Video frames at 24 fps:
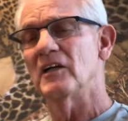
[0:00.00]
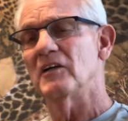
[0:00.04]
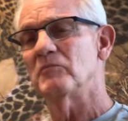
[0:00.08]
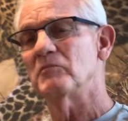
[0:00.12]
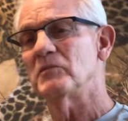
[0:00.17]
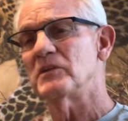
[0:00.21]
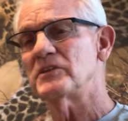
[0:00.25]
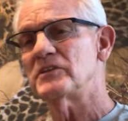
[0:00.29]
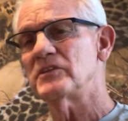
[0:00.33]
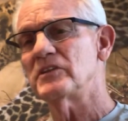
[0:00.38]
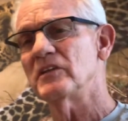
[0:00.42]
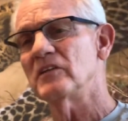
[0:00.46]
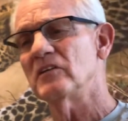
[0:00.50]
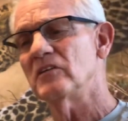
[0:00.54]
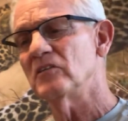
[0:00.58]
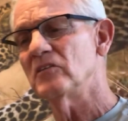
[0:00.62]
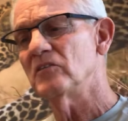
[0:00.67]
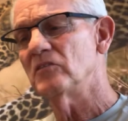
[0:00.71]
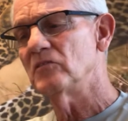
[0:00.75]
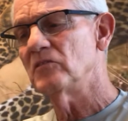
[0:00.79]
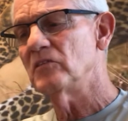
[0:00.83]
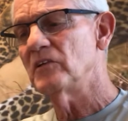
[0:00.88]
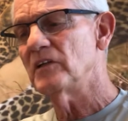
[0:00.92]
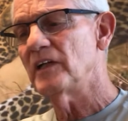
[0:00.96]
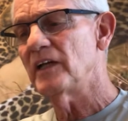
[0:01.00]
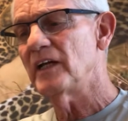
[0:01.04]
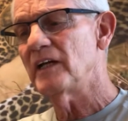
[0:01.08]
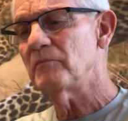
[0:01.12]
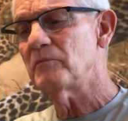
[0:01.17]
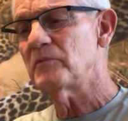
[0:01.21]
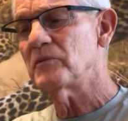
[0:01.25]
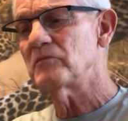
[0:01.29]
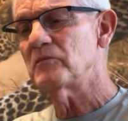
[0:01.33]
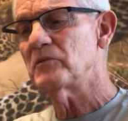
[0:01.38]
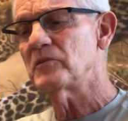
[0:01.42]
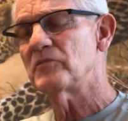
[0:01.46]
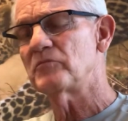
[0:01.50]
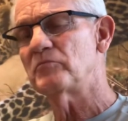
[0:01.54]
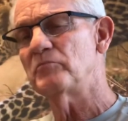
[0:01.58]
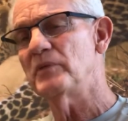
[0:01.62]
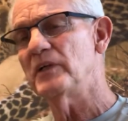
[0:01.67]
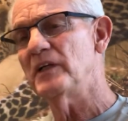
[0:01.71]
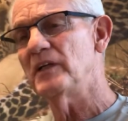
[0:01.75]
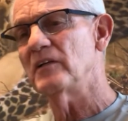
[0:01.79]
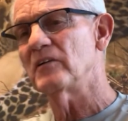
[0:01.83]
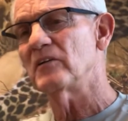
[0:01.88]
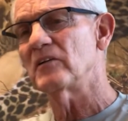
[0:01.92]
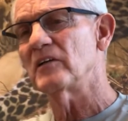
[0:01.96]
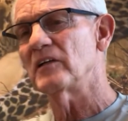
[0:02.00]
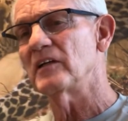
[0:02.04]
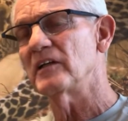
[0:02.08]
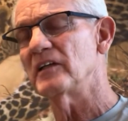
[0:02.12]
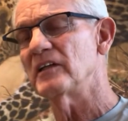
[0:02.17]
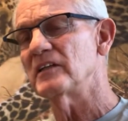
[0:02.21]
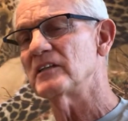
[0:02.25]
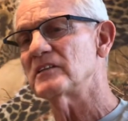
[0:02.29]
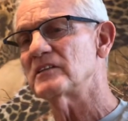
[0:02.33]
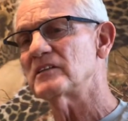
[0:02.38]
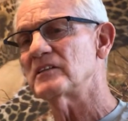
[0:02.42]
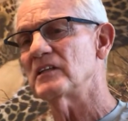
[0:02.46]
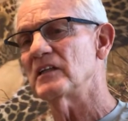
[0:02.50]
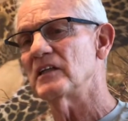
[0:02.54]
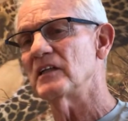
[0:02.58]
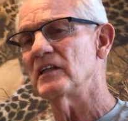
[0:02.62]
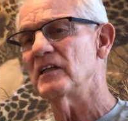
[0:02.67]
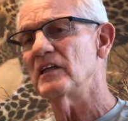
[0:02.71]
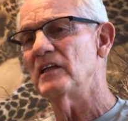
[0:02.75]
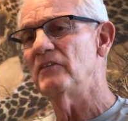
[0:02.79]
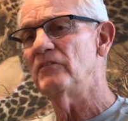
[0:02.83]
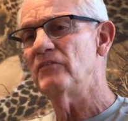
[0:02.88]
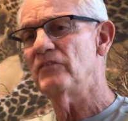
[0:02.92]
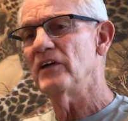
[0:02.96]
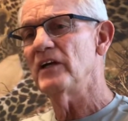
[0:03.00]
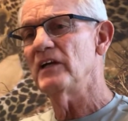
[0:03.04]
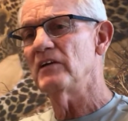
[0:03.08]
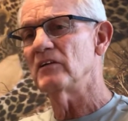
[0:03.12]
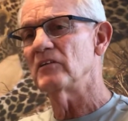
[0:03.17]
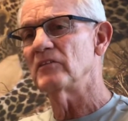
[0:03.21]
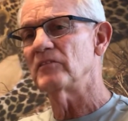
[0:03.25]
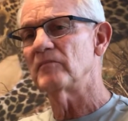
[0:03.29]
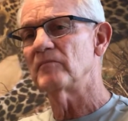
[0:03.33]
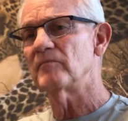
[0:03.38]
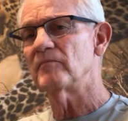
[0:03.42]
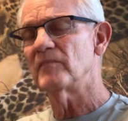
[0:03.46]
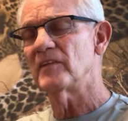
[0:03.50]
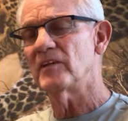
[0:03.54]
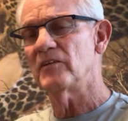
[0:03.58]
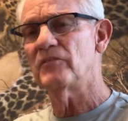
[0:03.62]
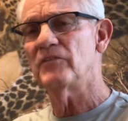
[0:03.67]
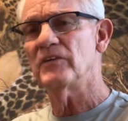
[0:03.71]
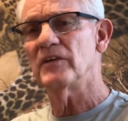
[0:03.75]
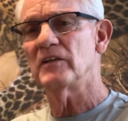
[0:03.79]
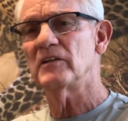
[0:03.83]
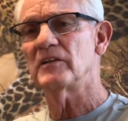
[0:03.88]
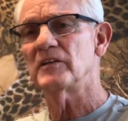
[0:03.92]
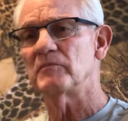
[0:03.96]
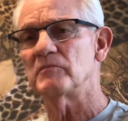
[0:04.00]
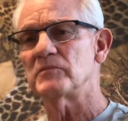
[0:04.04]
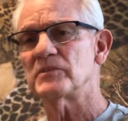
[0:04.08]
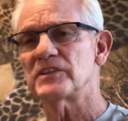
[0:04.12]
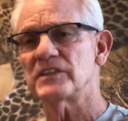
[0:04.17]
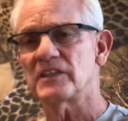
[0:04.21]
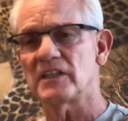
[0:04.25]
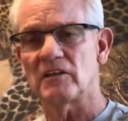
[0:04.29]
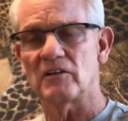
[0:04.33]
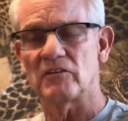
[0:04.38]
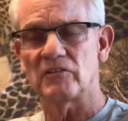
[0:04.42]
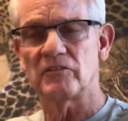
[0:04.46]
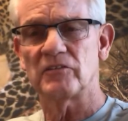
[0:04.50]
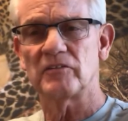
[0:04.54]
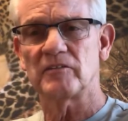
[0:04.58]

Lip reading: But you know, what happened with Peter is he failed. He failed himself.